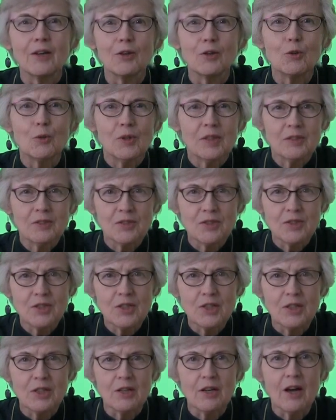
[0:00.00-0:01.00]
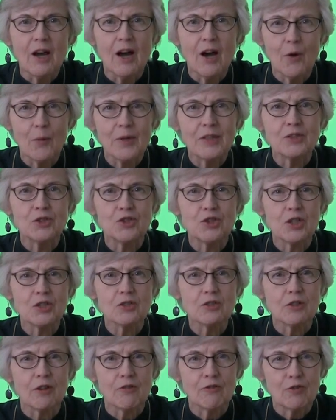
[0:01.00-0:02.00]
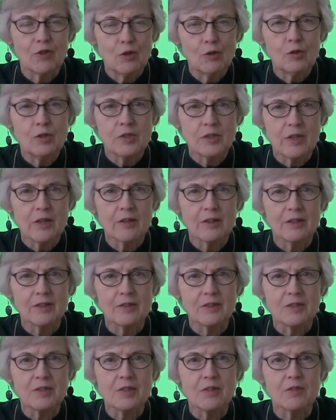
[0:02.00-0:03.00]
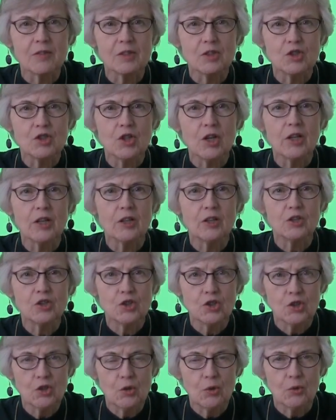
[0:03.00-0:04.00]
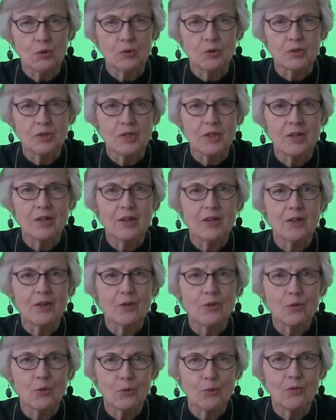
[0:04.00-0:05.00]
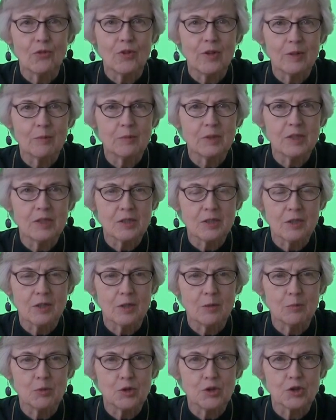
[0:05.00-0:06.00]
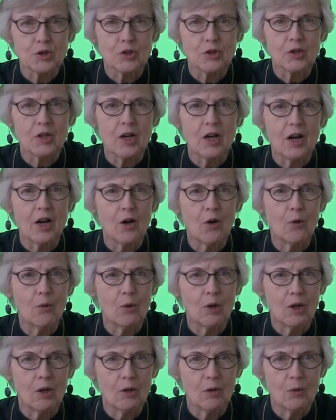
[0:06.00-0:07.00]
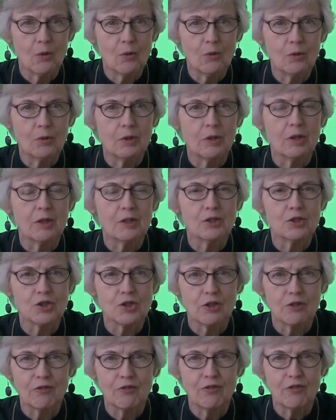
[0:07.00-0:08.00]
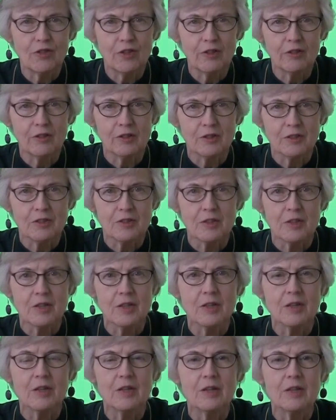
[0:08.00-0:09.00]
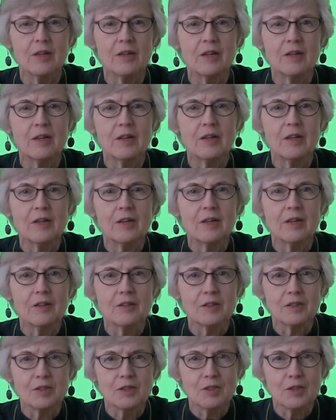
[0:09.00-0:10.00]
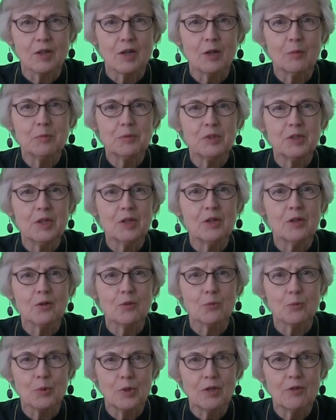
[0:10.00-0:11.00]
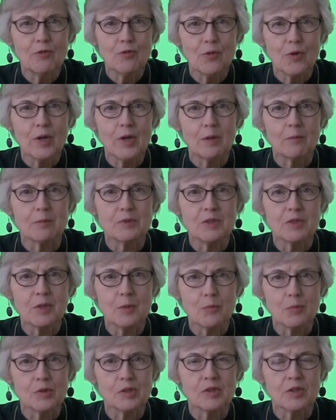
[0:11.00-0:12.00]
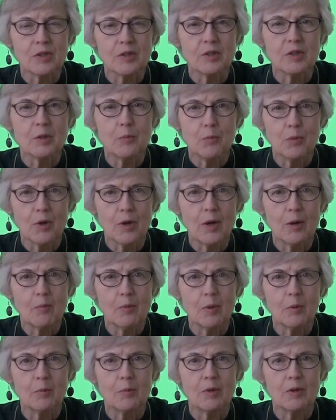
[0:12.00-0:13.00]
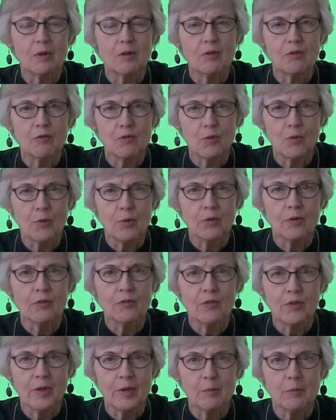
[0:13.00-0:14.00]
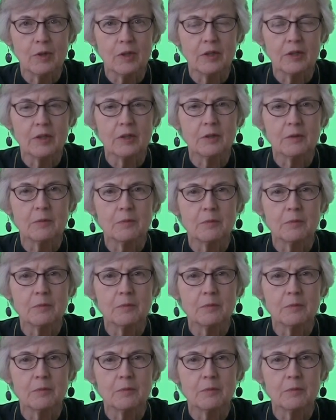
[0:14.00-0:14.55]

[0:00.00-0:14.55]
You can see how in just a few seconds the child shows through family sculpture how alone she feels. The sculpting reframes the presenting problem for the family.